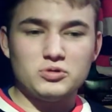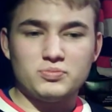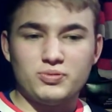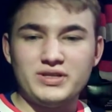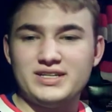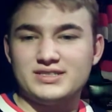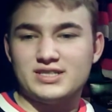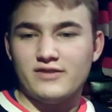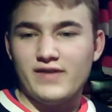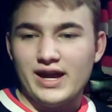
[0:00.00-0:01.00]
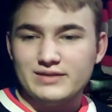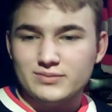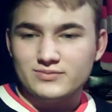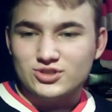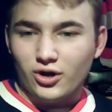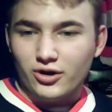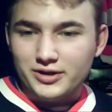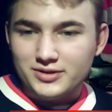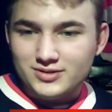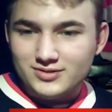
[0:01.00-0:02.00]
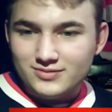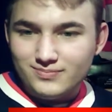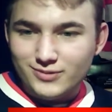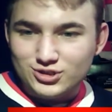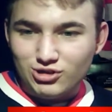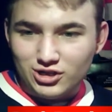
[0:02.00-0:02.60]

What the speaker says: please, if anyone, sorry, Montreal